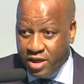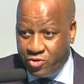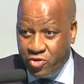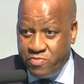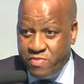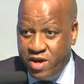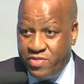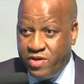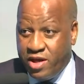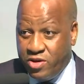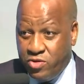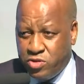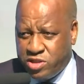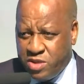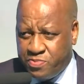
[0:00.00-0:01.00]
equipment they
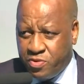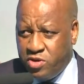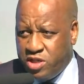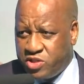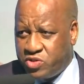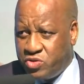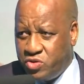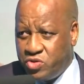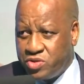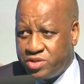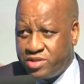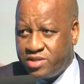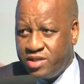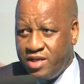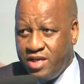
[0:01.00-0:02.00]
use, the police
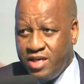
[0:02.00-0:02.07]
use,